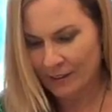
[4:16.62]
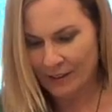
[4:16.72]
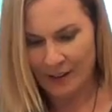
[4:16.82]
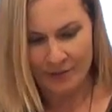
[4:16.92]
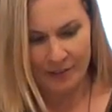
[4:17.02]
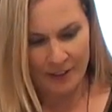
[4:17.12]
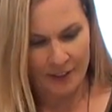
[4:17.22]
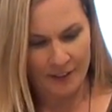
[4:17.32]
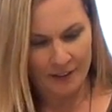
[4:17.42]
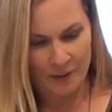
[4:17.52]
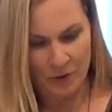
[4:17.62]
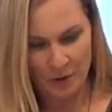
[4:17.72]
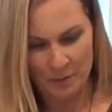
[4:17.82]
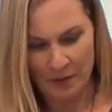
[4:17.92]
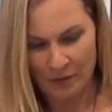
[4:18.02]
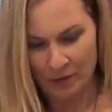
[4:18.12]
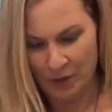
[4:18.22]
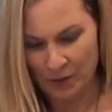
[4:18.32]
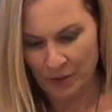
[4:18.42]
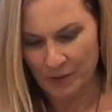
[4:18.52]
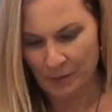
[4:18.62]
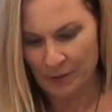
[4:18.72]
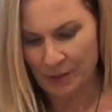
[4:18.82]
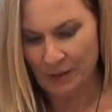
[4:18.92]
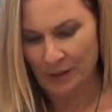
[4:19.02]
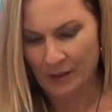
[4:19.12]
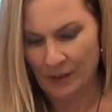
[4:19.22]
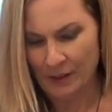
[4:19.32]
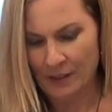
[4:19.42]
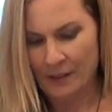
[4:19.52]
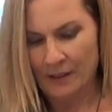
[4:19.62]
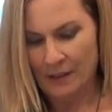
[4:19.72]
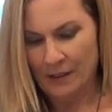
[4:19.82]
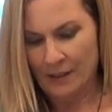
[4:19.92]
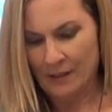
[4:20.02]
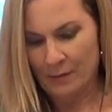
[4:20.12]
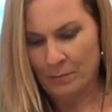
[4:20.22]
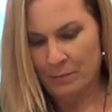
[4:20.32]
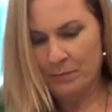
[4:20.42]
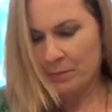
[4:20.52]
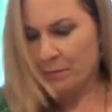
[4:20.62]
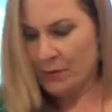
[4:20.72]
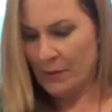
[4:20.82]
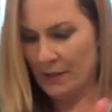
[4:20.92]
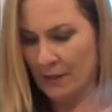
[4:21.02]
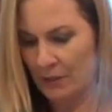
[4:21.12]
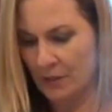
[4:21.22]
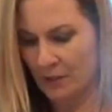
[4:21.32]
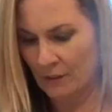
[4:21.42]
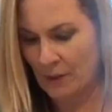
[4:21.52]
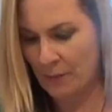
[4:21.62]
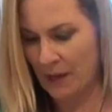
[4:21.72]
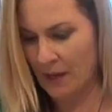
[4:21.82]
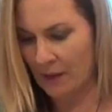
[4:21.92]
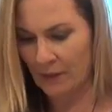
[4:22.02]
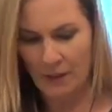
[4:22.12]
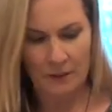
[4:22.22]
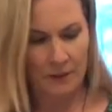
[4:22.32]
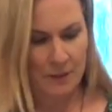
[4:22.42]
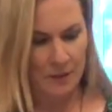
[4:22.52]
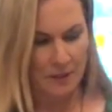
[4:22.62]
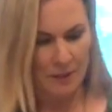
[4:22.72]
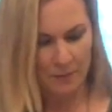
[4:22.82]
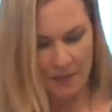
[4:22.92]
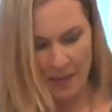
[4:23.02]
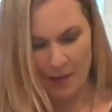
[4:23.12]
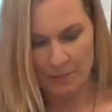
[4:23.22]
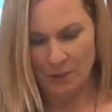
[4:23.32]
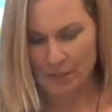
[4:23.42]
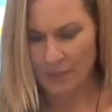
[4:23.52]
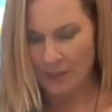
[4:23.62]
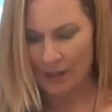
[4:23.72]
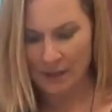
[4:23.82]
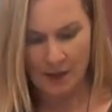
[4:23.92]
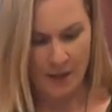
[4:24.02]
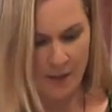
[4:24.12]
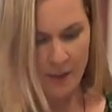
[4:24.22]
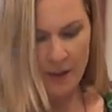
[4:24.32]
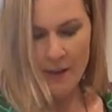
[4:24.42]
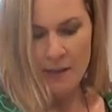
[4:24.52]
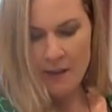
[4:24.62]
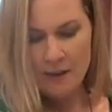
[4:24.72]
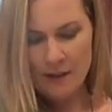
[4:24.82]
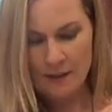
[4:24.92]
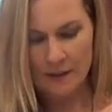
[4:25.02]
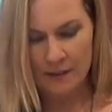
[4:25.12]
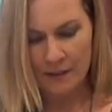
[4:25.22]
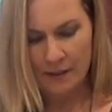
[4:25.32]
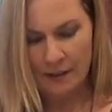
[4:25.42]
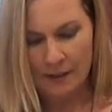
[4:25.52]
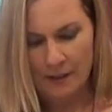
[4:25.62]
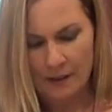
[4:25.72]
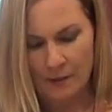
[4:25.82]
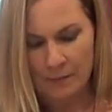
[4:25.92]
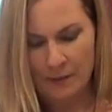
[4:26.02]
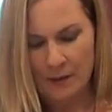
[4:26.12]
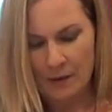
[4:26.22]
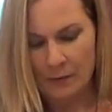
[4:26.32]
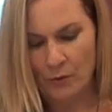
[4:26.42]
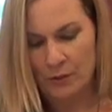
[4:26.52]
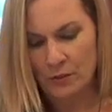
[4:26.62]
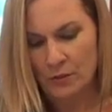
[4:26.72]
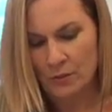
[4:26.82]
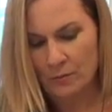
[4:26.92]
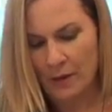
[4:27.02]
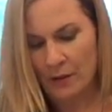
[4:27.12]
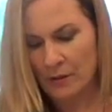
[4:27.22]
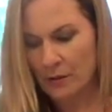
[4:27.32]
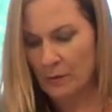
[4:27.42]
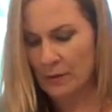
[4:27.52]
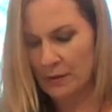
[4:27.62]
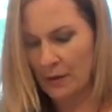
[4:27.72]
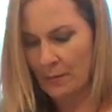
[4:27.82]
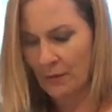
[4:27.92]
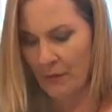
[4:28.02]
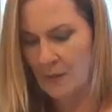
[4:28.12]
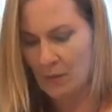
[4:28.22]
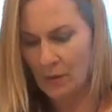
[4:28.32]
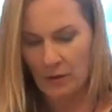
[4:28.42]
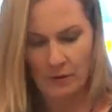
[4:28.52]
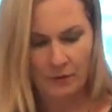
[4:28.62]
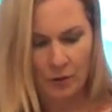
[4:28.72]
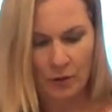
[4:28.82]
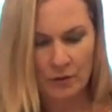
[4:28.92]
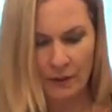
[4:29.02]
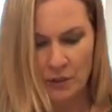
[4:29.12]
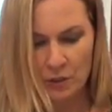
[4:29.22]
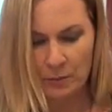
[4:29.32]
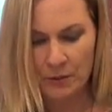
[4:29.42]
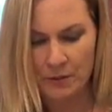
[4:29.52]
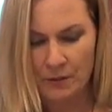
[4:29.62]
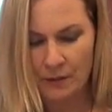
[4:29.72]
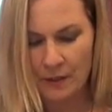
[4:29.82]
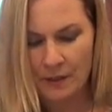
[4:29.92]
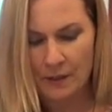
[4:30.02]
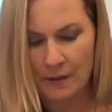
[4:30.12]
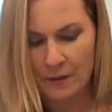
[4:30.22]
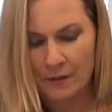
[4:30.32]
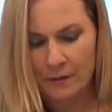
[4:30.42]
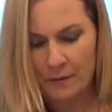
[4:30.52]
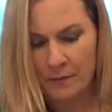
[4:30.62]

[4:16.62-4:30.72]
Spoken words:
lovely corned beef roast. I'm just gonna put it on our serving pan. I've got a little steamed cabbage there, and going to surround it with some of our cooked vegetables that are in here.